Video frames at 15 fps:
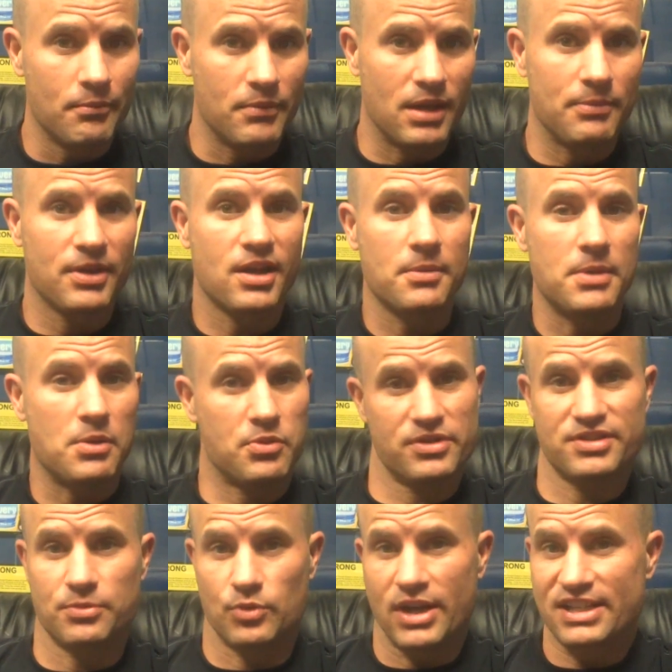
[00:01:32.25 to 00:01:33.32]
Maybe come up
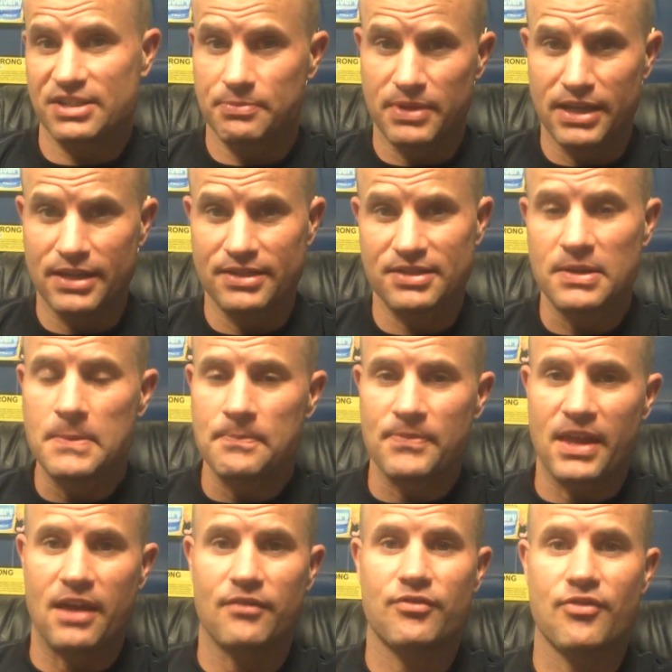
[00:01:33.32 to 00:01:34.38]
with some recipes,
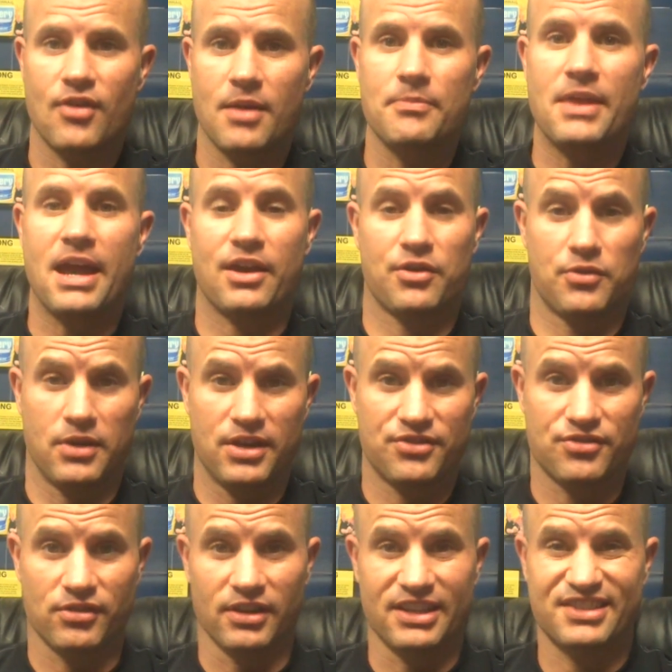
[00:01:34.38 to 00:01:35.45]
and from that
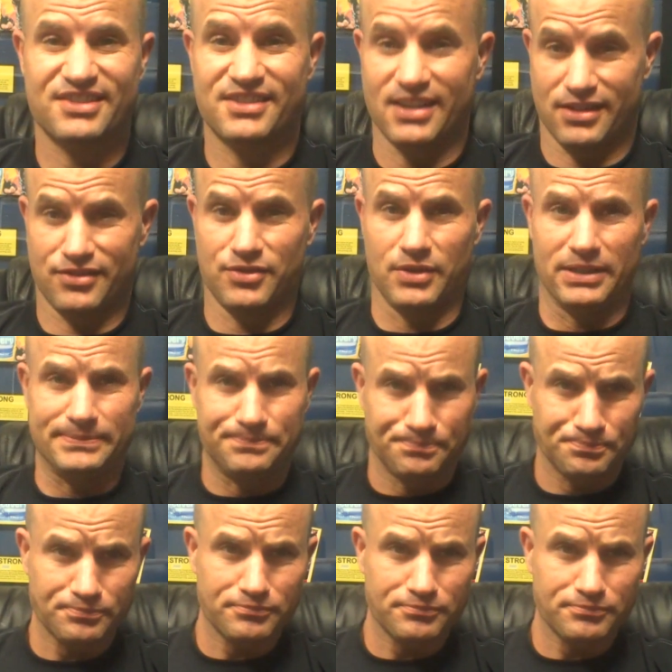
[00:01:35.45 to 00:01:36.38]
create your list, stick to it.